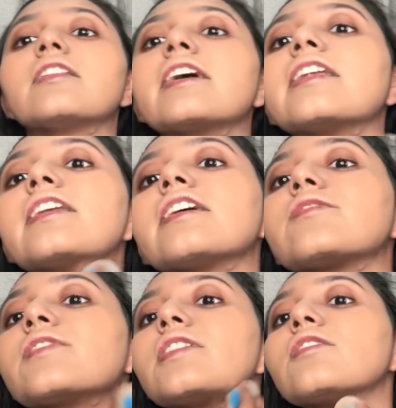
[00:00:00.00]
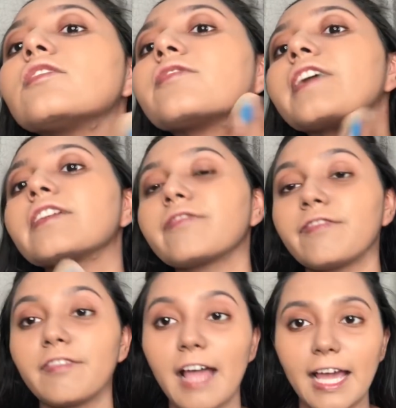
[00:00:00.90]
then it will look very
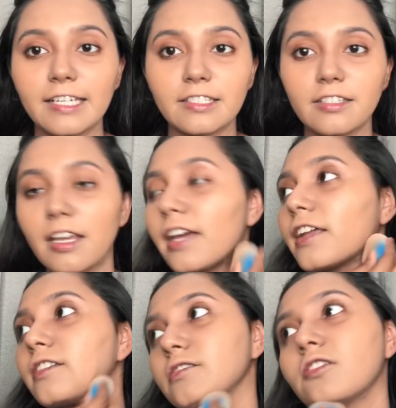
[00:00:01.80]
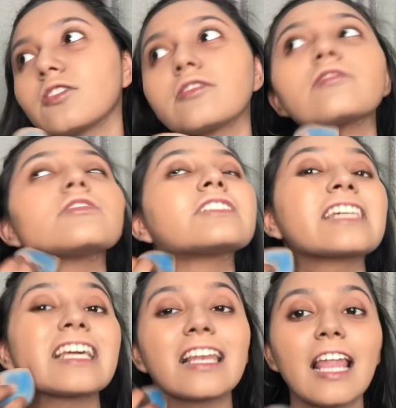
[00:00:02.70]
flat and not
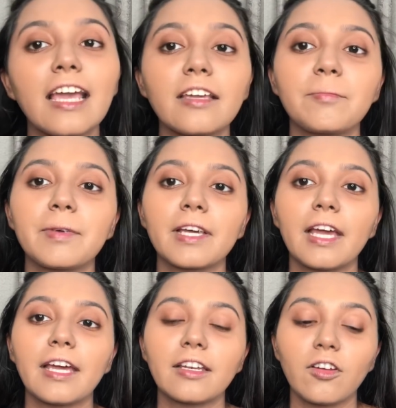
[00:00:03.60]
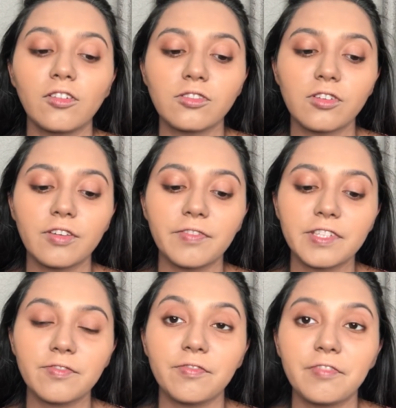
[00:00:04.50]
skin-like, and also if
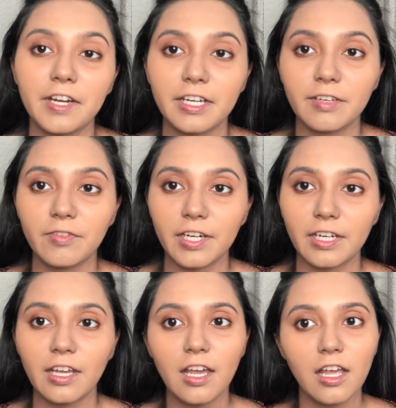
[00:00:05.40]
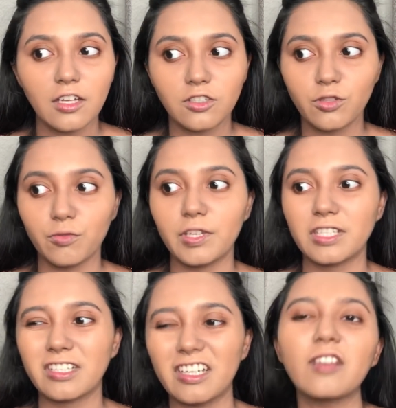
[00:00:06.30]
it's very dewy,
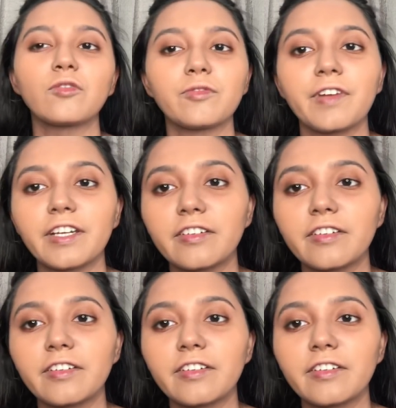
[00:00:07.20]
it's gonna look very